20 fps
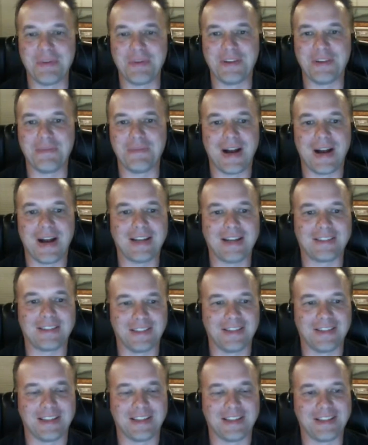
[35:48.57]
really beefy
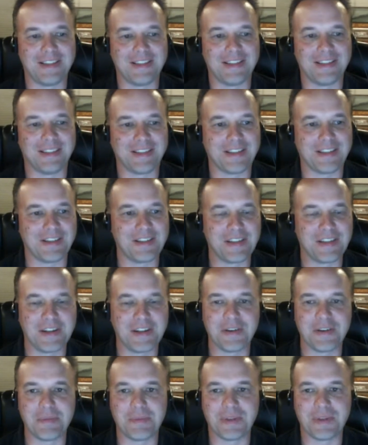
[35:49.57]
box and like
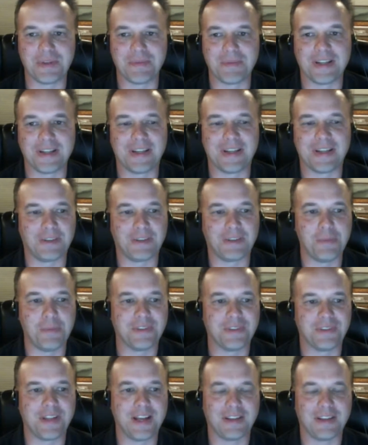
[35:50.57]
you're doing, build me a nice
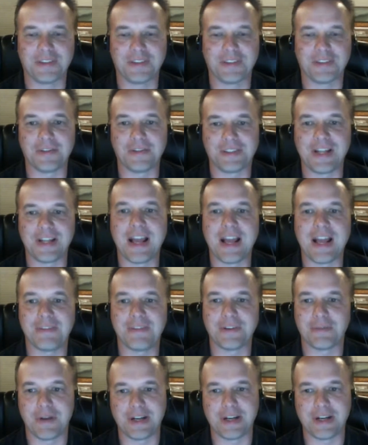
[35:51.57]
OpenStack server and have
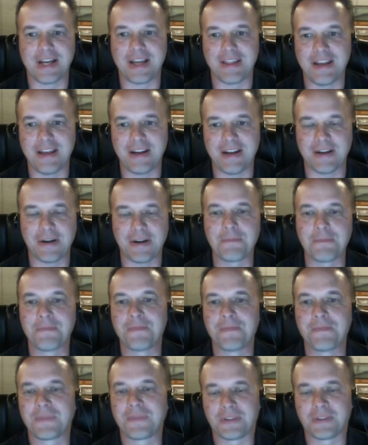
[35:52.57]
it run on there.
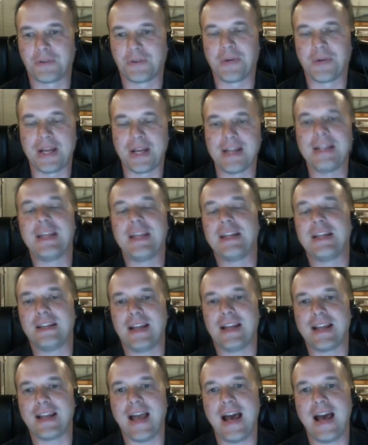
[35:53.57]
So when I need it,
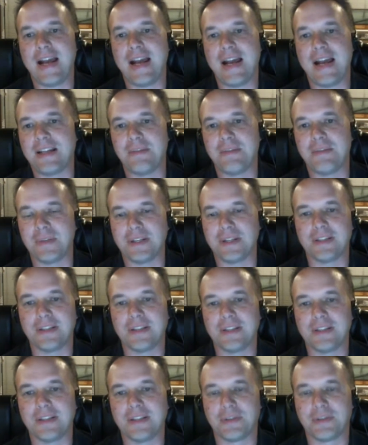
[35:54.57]
I got it. But the
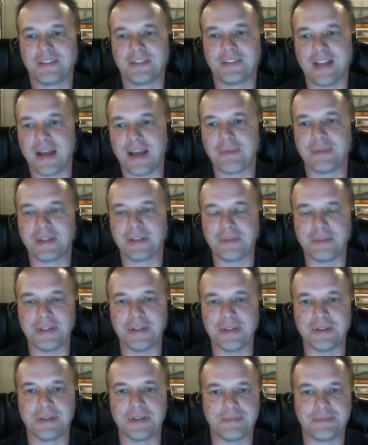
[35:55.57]
rest of the time, it could be
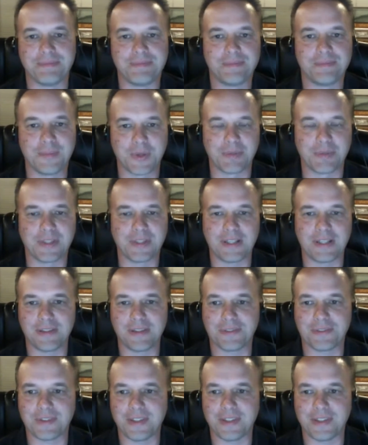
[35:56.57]
doing more
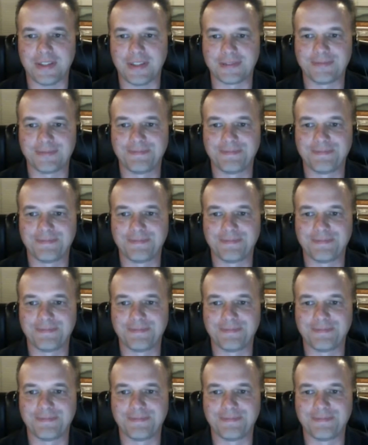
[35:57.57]
productive stuff.